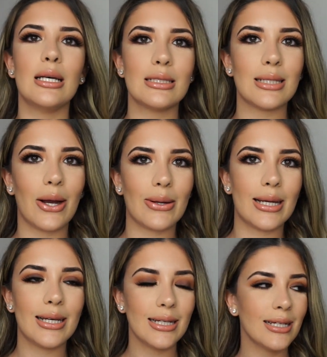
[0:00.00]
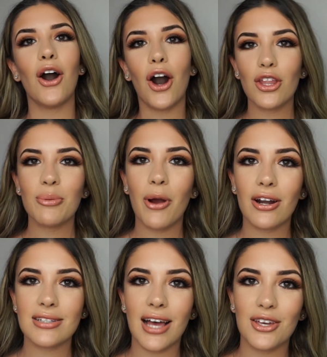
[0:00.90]
Sorry. All the
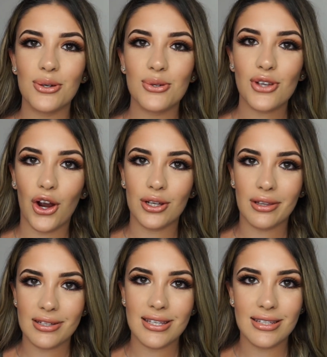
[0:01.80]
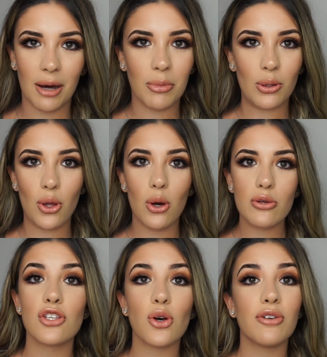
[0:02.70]
products I use are listed down below.
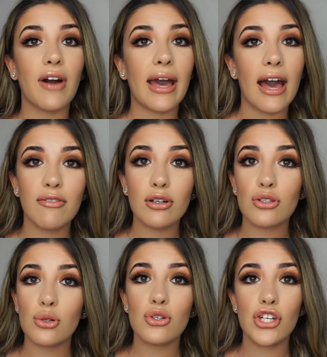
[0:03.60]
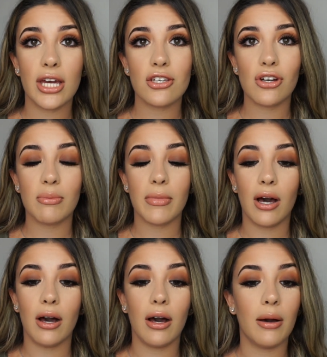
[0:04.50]
So if I ever do change up
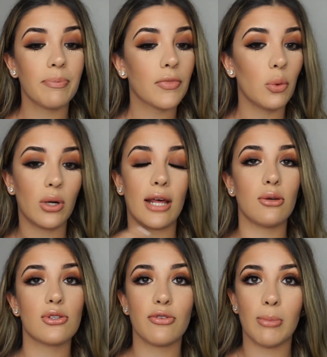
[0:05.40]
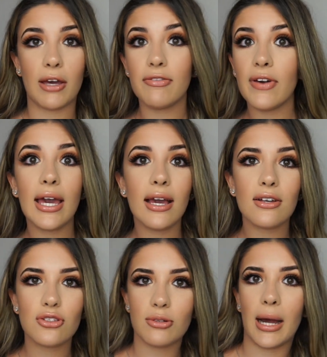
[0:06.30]
what I use for my
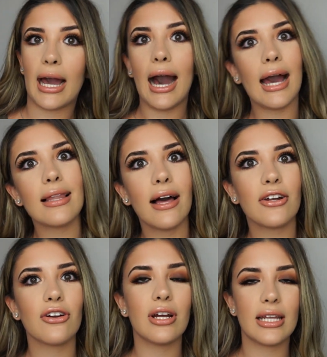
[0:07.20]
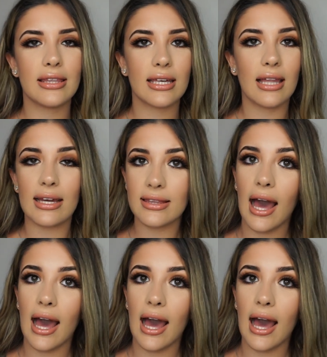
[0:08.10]
face or my highlighter or anything like